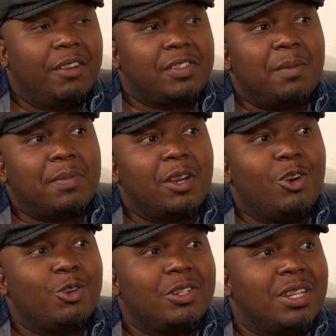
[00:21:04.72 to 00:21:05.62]
have something
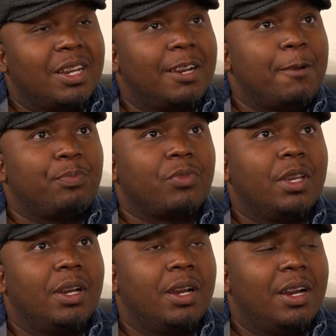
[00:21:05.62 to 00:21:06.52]
called
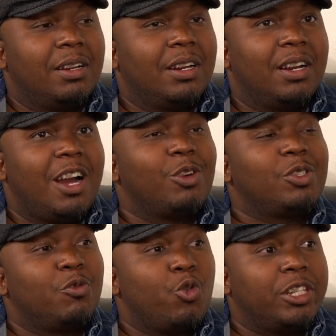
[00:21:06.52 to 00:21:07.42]

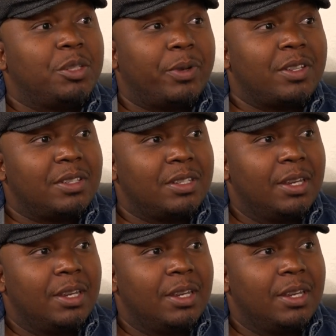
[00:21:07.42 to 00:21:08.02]
House of Worshippers.